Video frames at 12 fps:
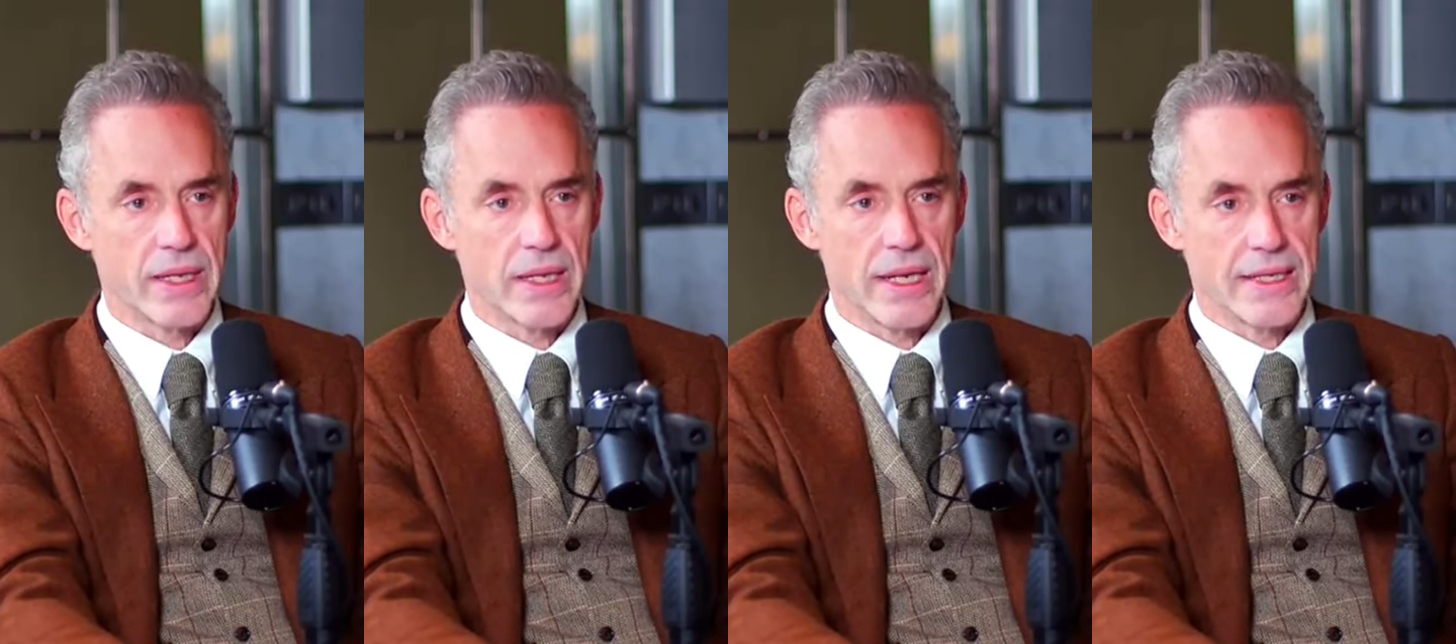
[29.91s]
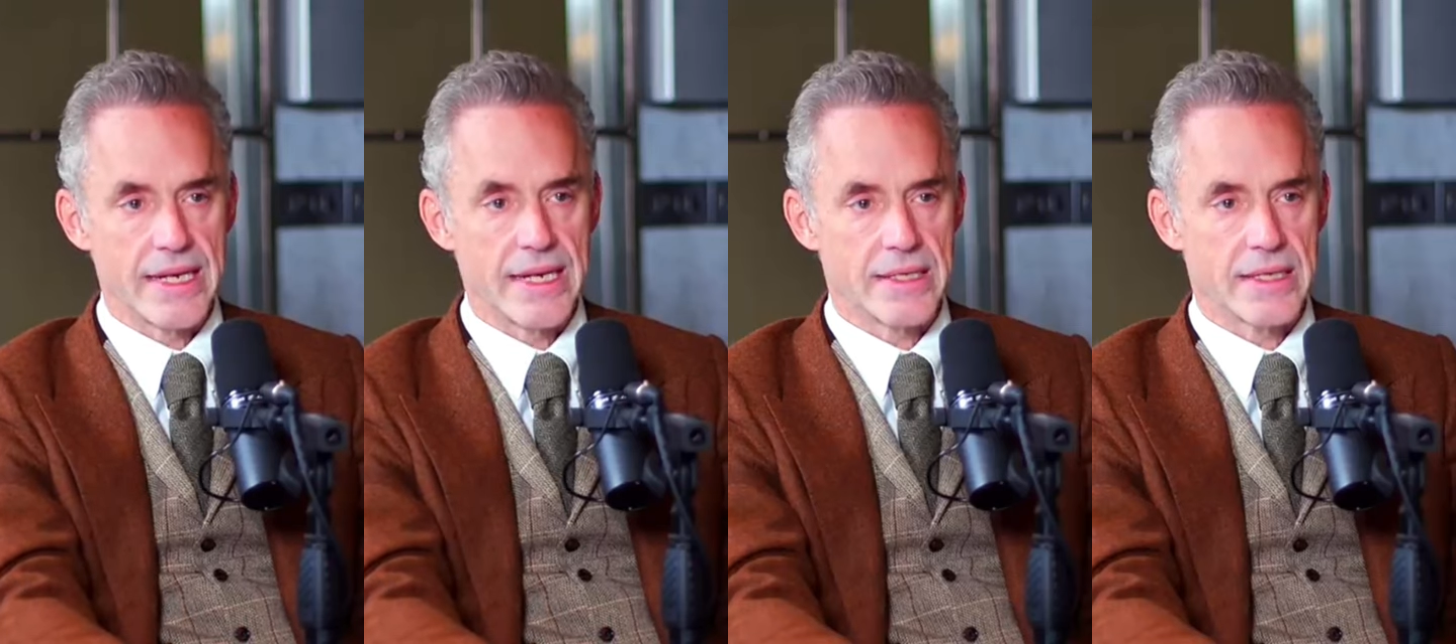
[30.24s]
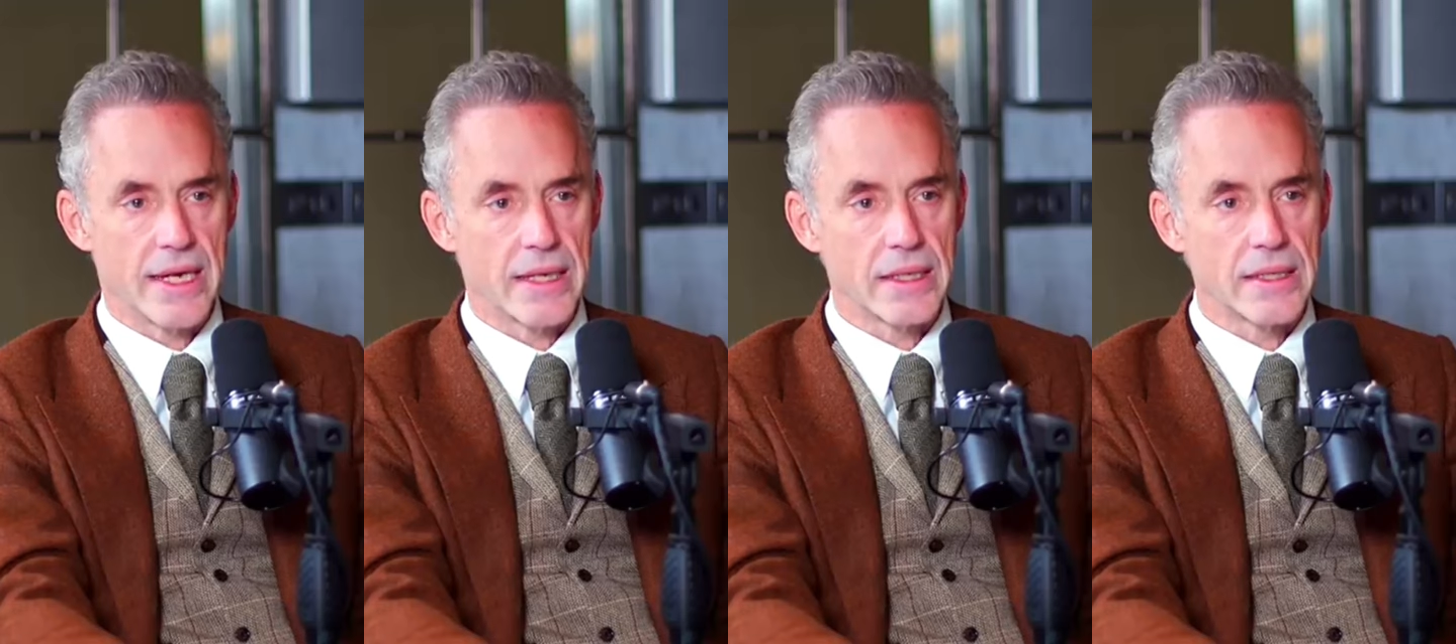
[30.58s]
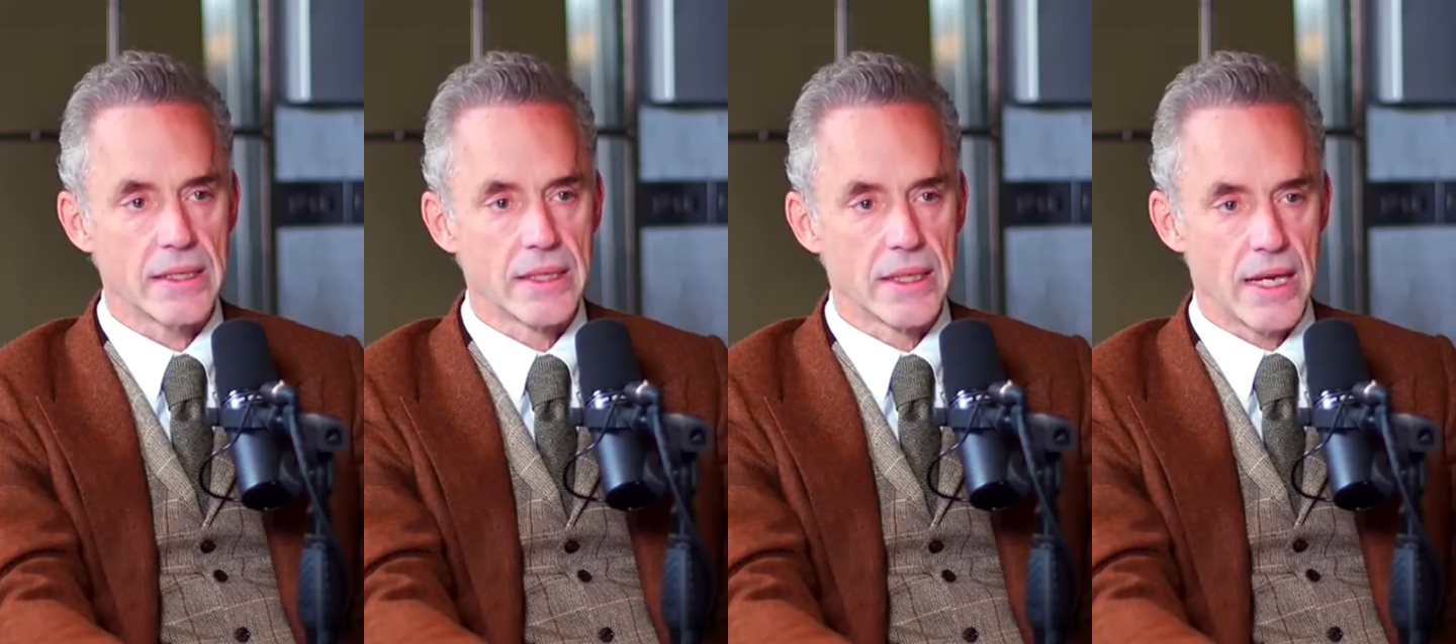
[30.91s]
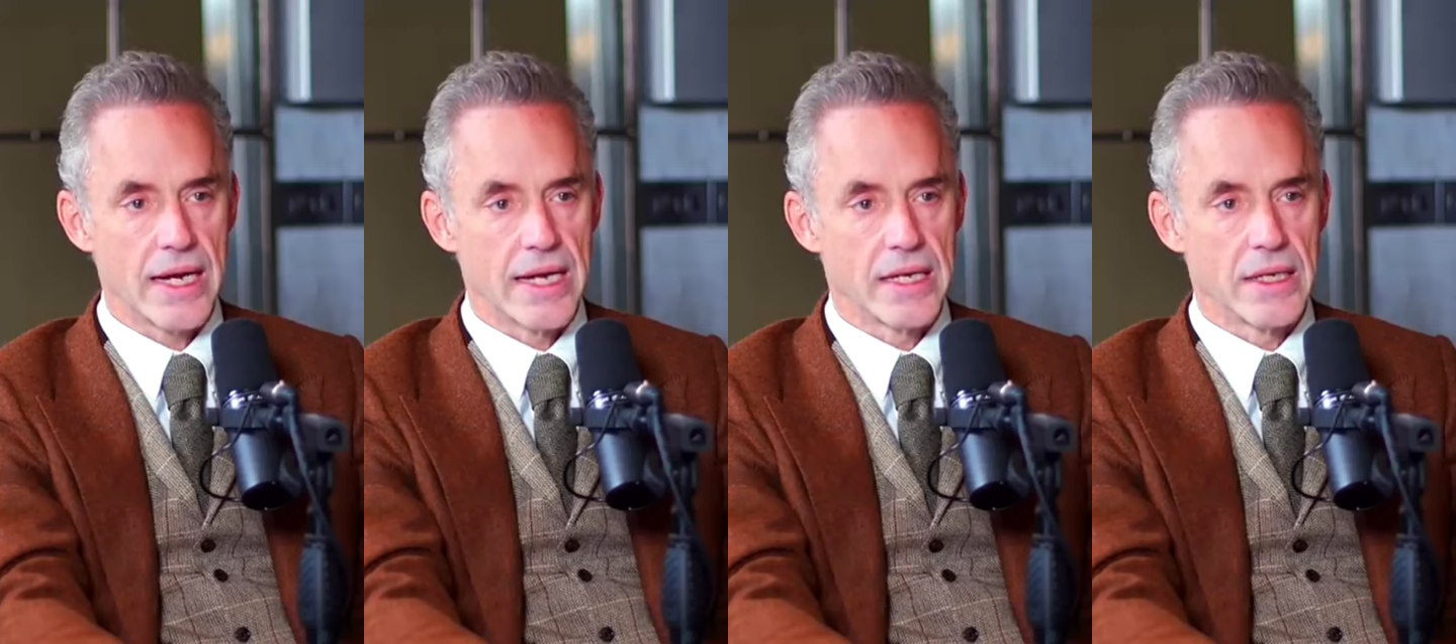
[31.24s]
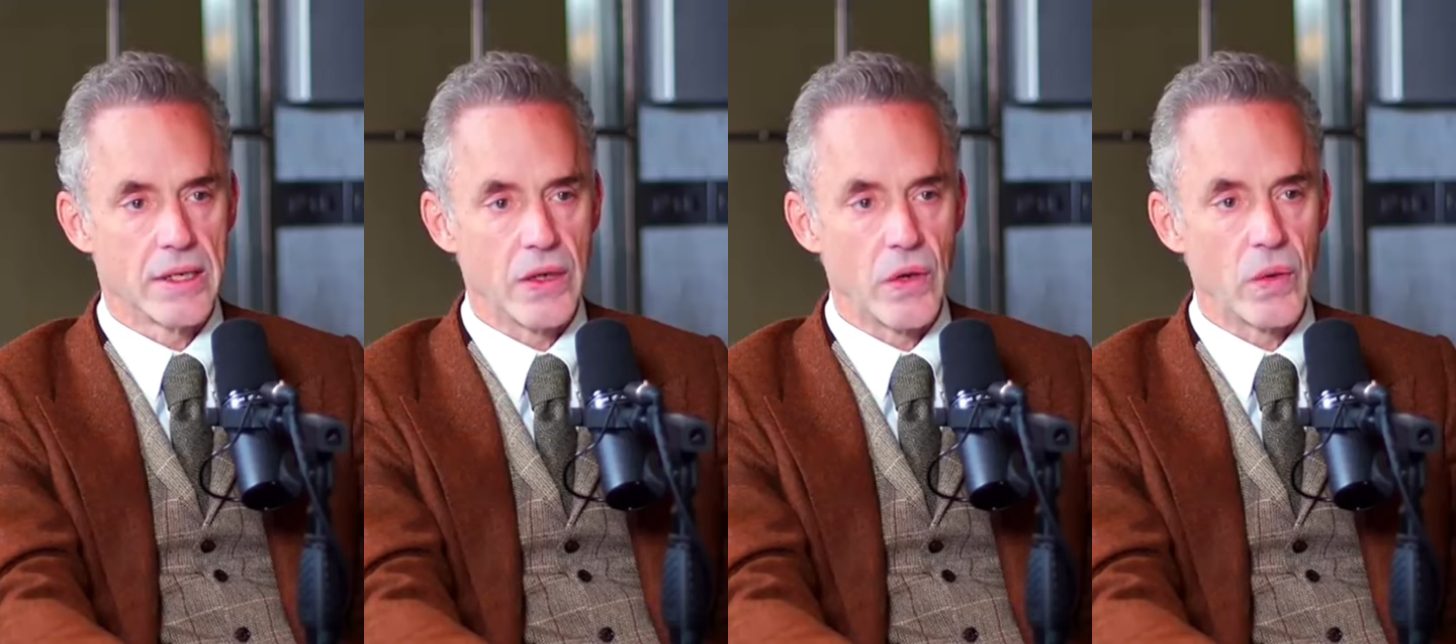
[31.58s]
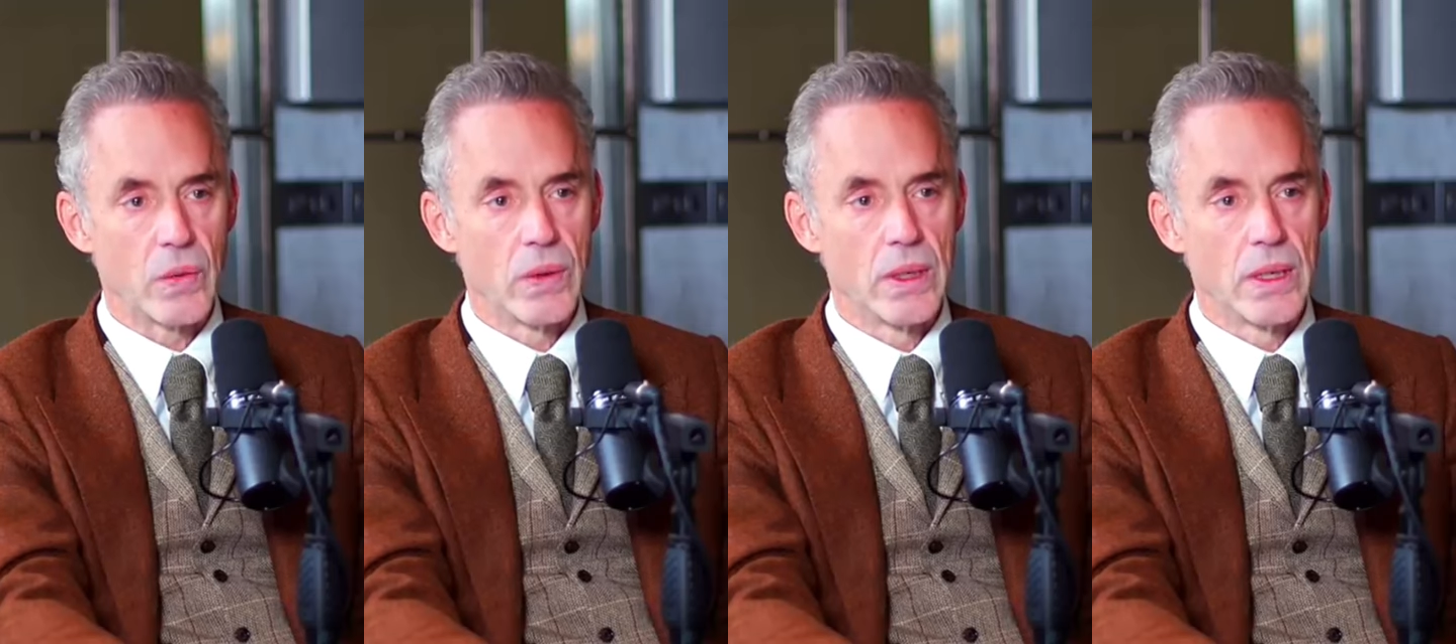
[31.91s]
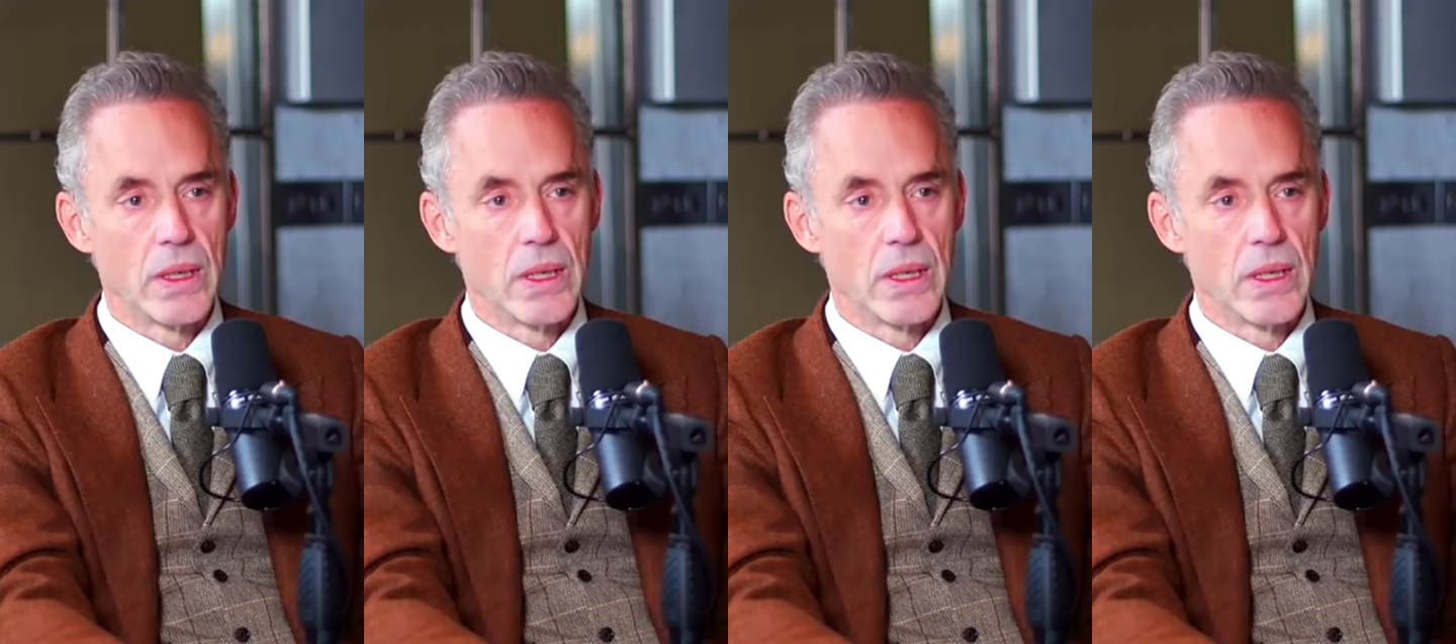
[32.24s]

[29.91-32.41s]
in like 10 seconds that I need to know